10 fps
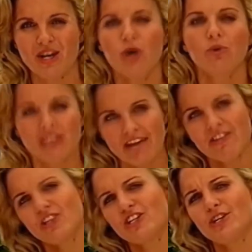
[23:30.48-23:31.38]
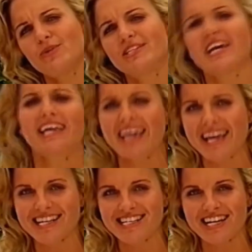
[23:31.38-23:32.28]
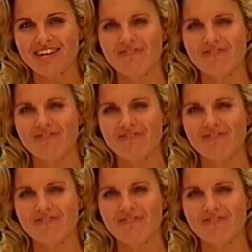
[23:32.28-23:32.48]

Whatever you do, take it easy,